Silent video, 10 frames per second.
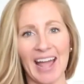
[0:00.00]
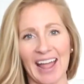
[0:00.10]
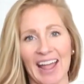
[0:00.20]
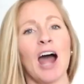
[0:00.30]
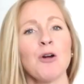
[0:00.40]

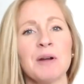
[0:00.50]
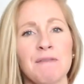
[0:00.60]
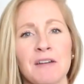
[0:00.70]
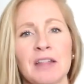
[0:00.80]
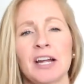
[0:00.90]
Okay, how are we
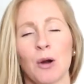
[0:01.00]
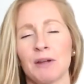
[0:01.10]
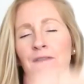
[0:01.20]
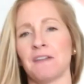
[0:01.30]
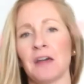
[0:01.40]
feeling? Are
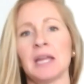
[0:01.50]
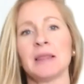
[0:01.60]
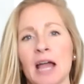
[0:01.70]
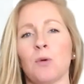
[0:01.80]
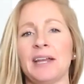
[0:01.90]
we feeling
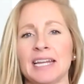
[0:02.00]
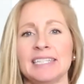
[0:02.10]
like we